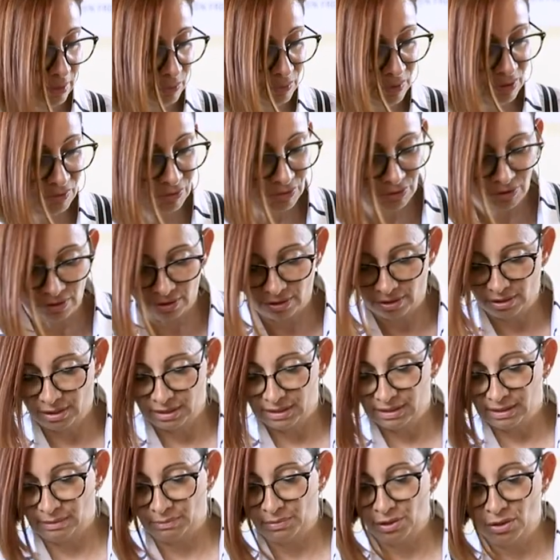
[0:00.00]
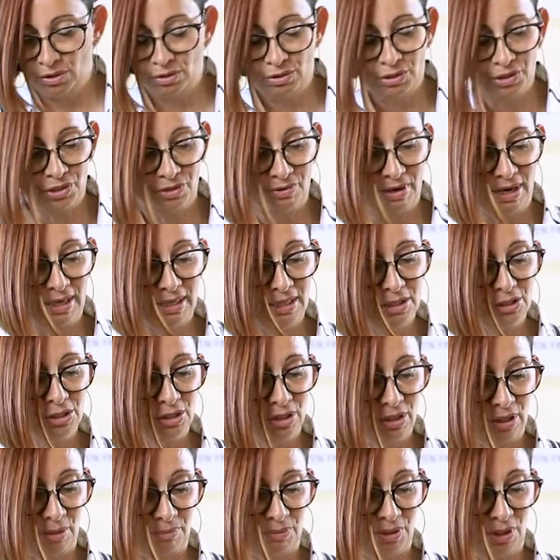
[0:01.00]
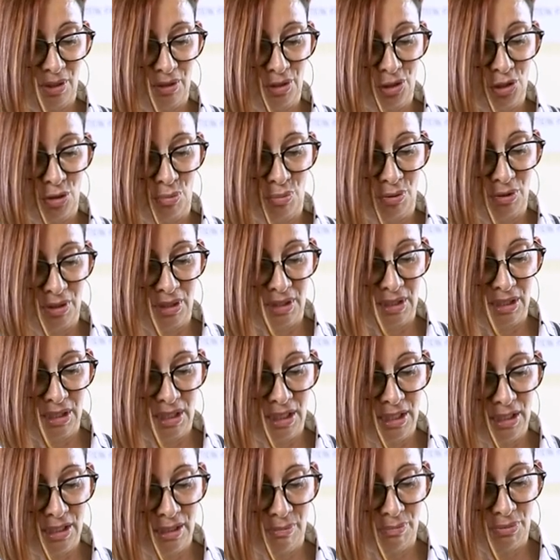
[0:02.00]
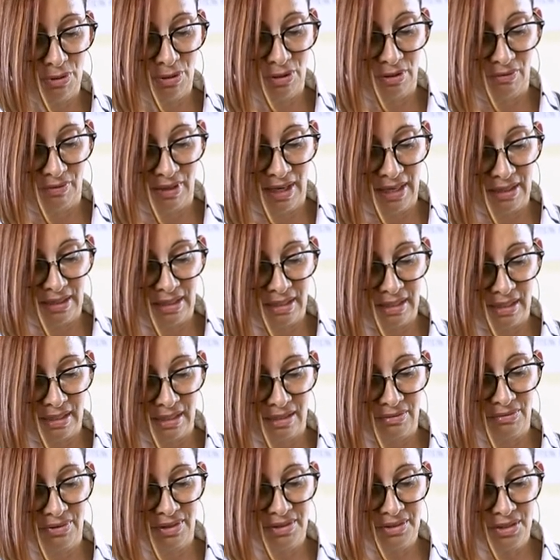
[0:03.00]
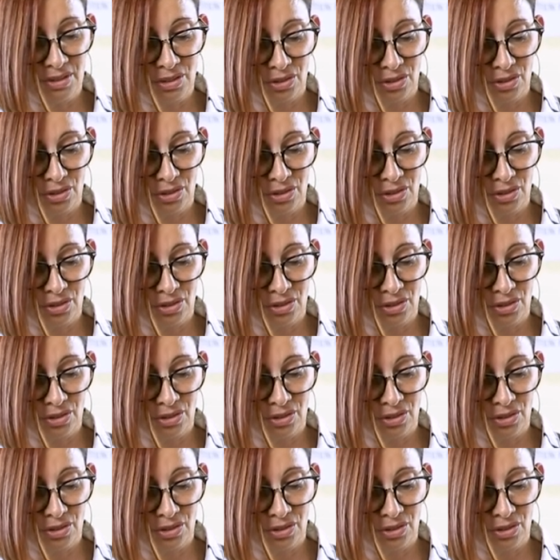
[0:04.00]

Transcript: We've got some horseradish, and I'm going to put a teaspoon of that because it's very